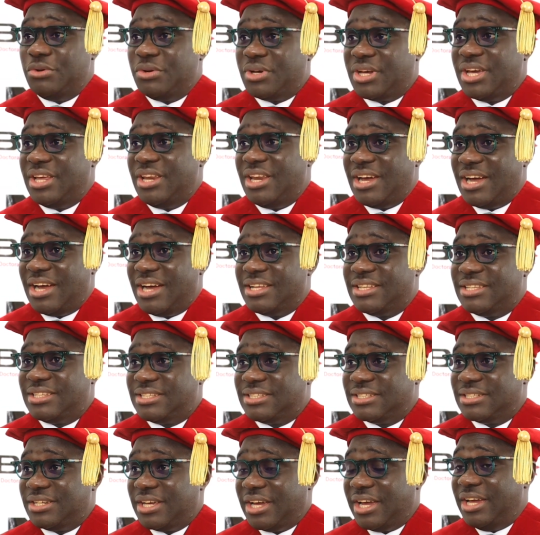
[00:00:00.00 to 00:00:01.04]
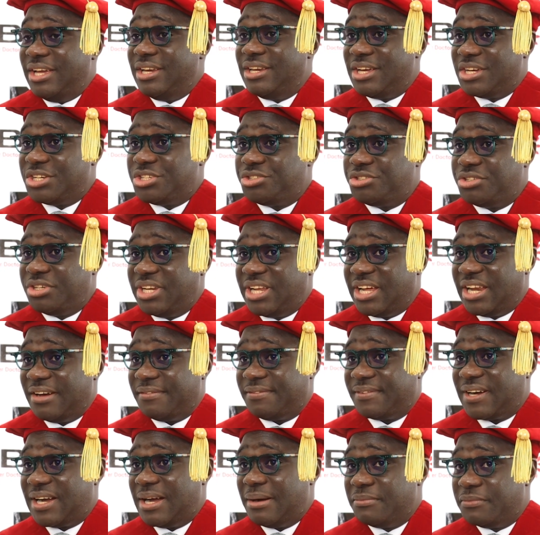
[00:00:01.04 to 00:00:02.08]
Looking at the industry that
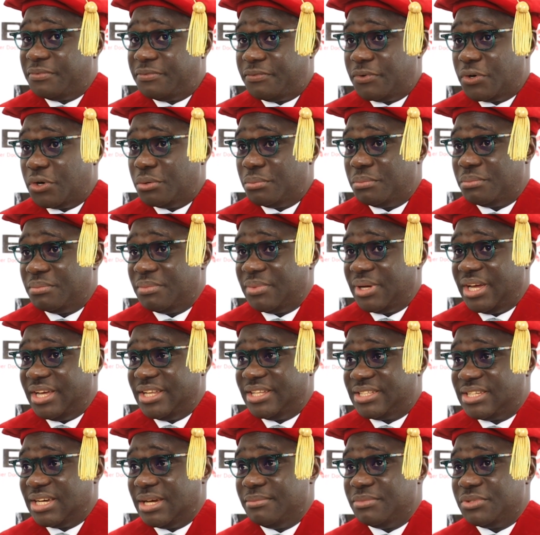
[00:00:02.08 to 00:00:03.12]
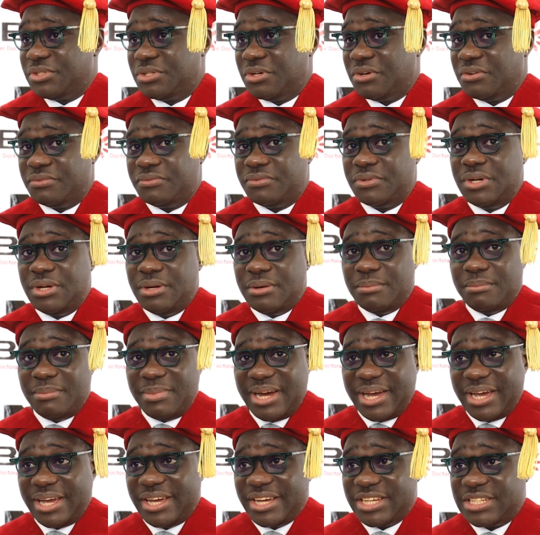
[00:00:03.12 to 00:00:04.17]
I've come from in terms of
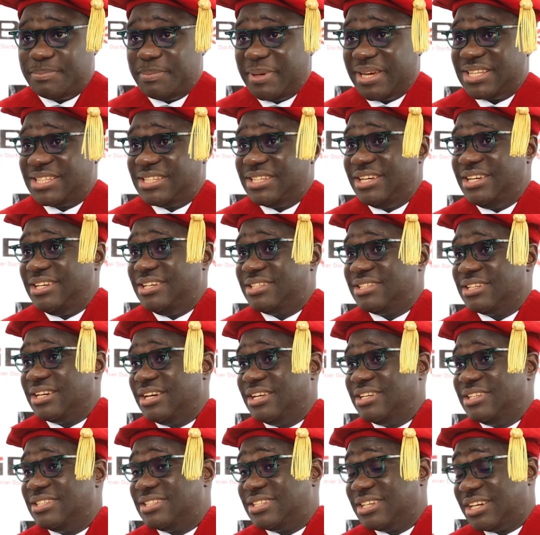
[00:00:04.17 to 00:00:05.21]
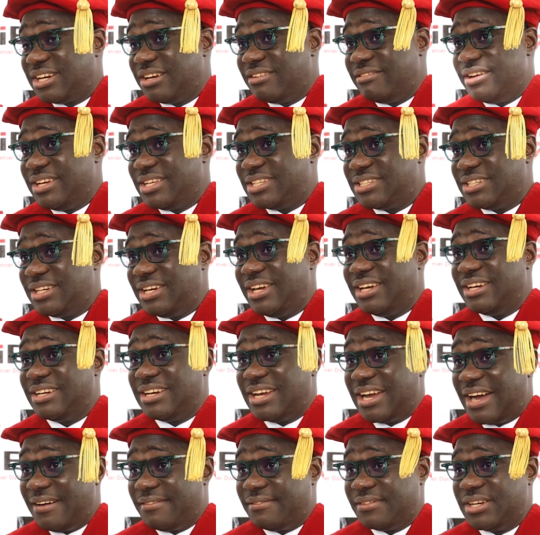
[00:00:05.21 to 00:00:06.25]
my expertise in security, in
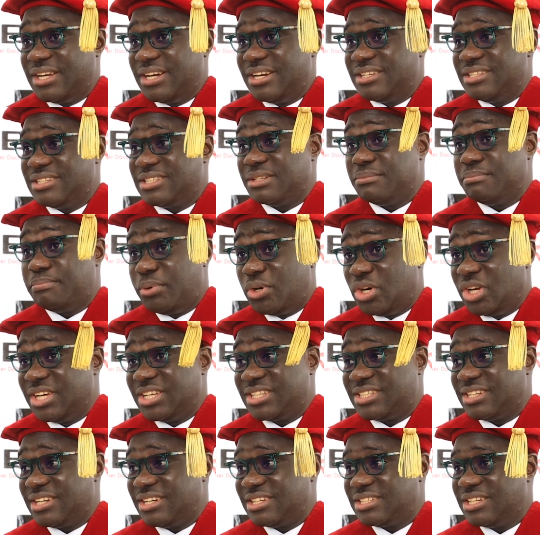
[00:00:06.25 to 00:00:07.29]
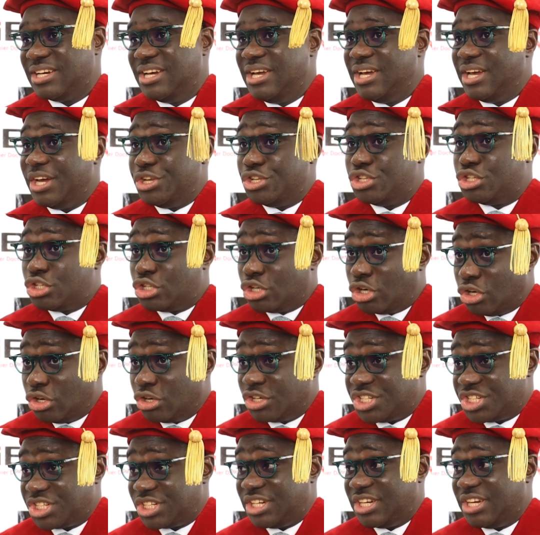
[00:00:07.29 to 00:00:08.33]
governance, in politics, in
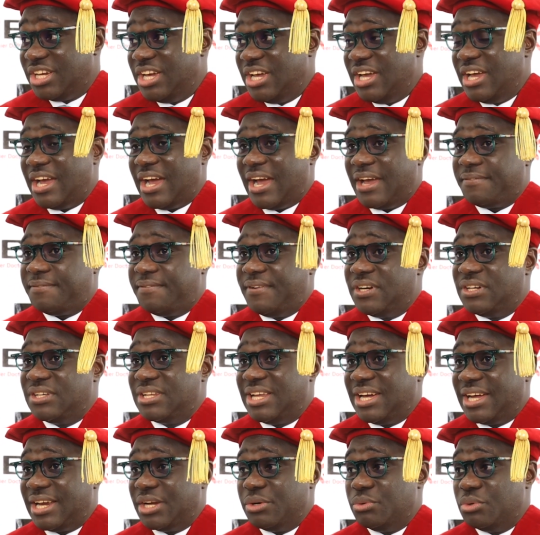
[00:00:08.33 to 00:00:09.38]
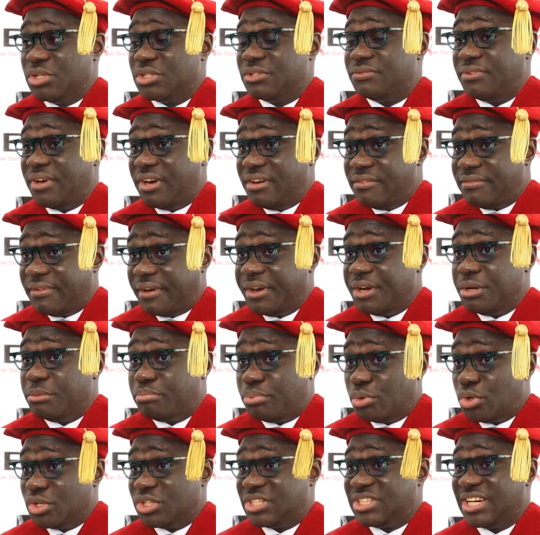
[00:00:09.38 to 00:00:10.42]
theology, I felt that it was very, very
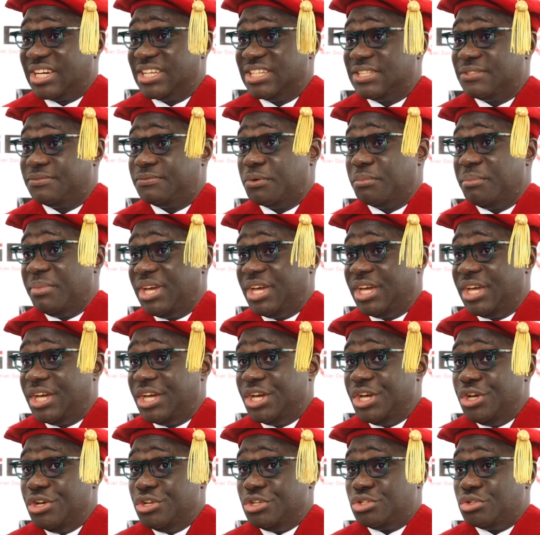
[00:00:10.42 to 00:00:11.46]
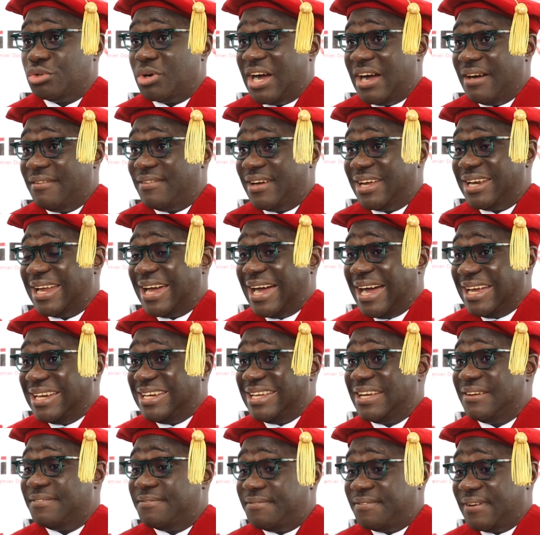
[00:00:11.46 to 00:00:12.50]
important for me to have an
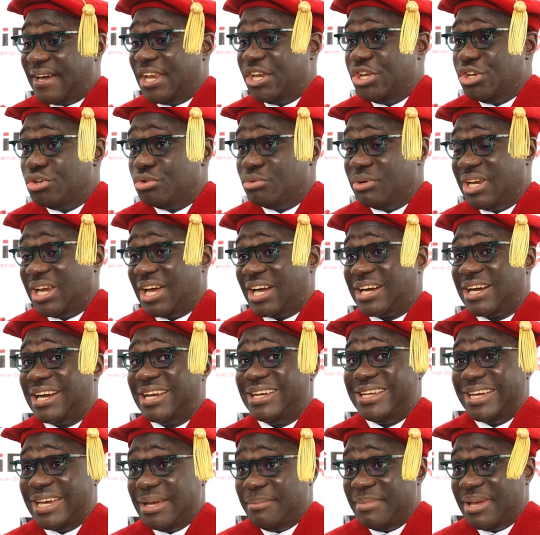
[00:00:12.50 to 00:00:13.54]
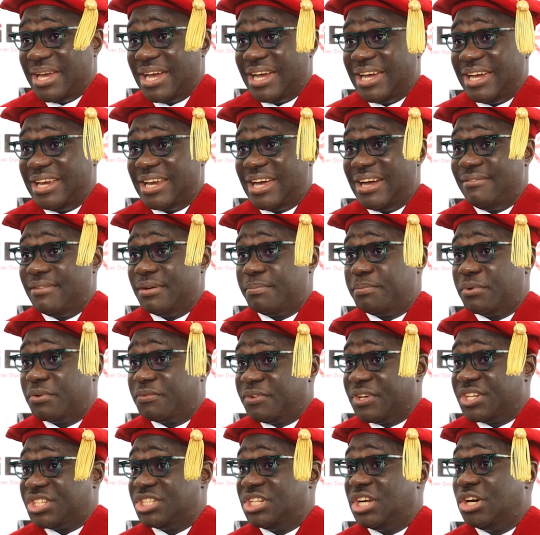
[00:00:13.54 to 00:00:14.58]
added value in academia and have a
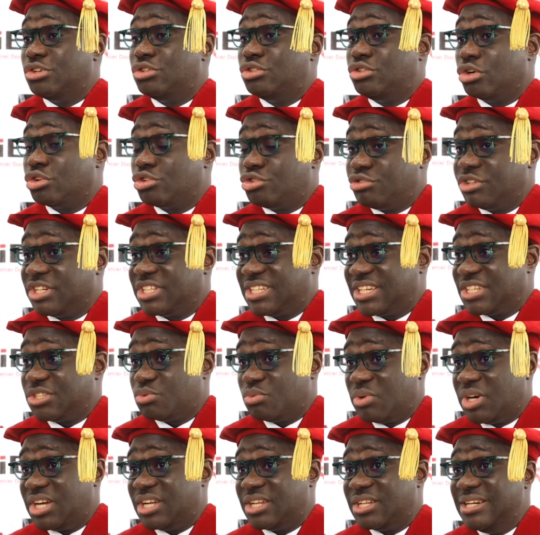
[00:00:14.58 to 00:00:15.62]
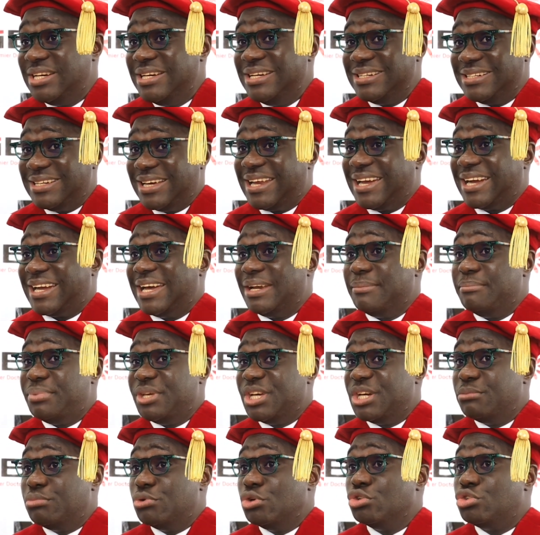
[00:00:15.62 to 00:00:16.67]
professional doctorate as well that I can be
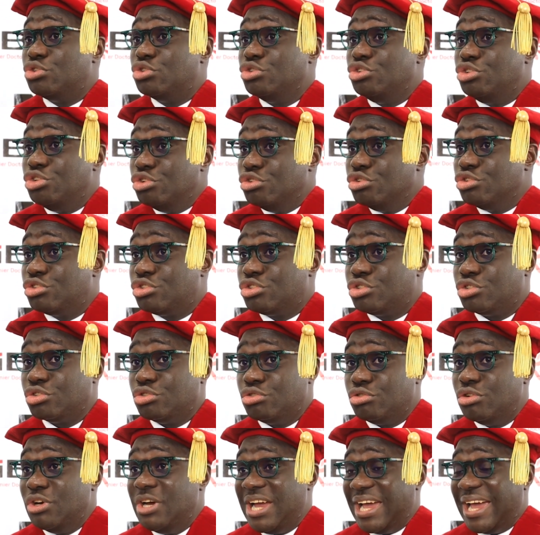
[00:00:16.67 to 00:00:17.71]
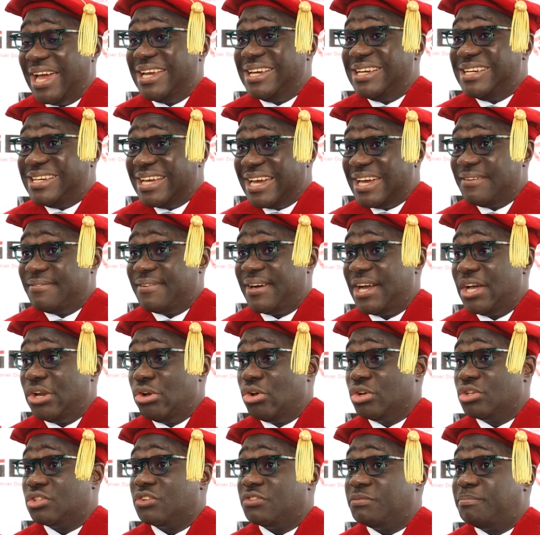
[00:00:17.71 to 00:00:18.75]
able to use to endeavor a
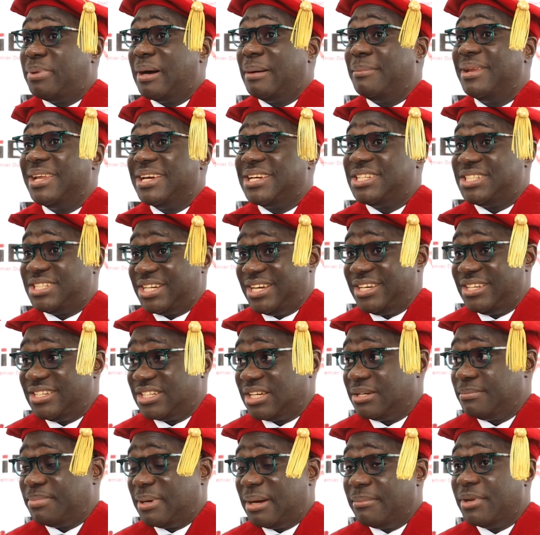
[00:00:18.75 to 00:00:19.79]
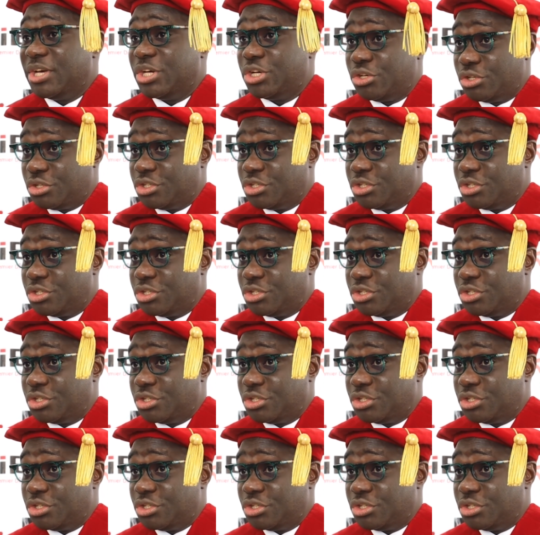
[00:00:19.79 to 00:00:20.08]
lot of public change and public